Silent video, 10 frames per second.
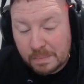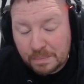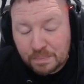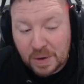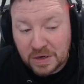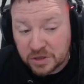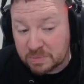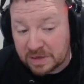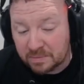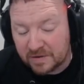Might just
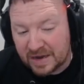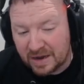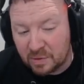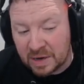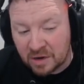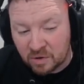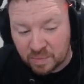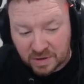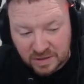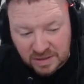be a flat out heal,
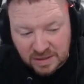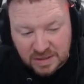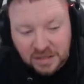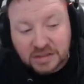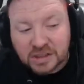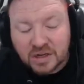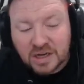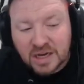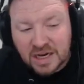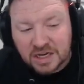but certainly a